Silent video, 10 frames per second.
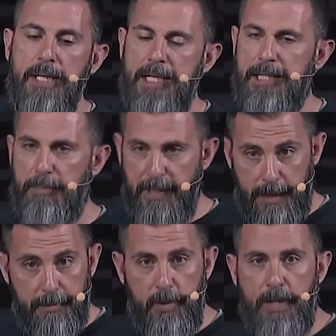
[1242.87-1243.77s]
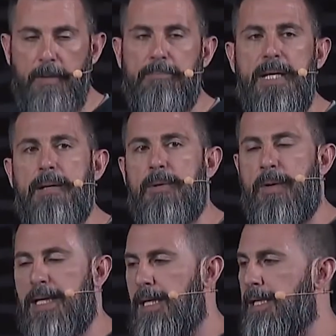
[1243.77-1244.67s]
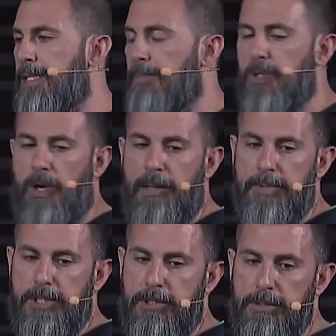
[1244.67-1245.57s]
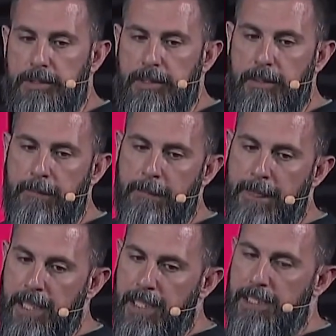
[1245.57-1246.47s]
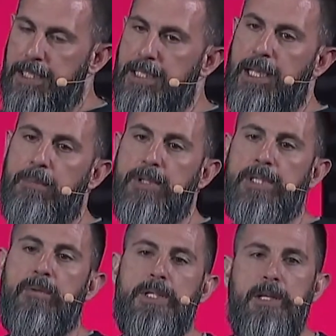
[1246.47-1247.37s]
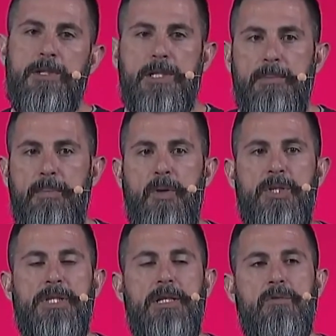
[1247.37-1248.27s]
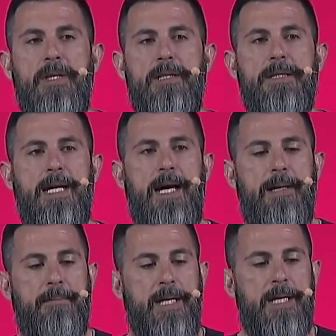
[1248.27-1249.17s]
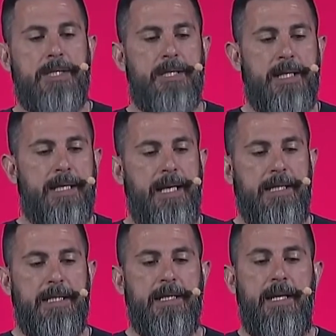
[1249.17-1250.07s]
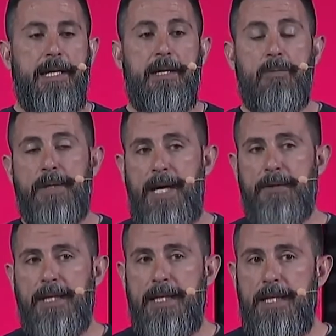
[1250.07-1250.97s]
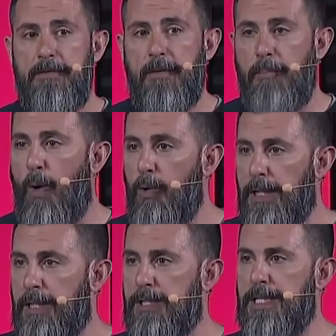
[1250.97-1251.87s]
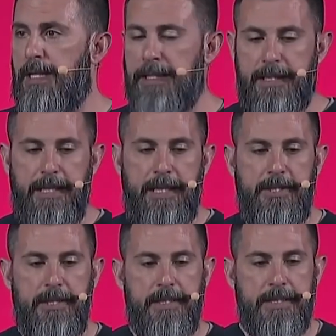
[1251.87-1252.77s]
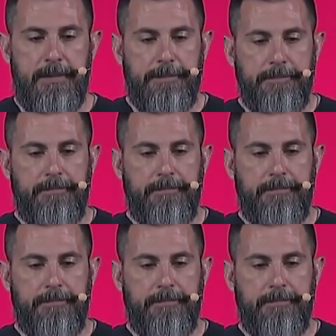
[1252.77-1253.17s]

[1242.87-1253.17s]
that the PWA client subscribes to. This enables the results to be pushed in real time to the connected client without the need for polling or socket connections.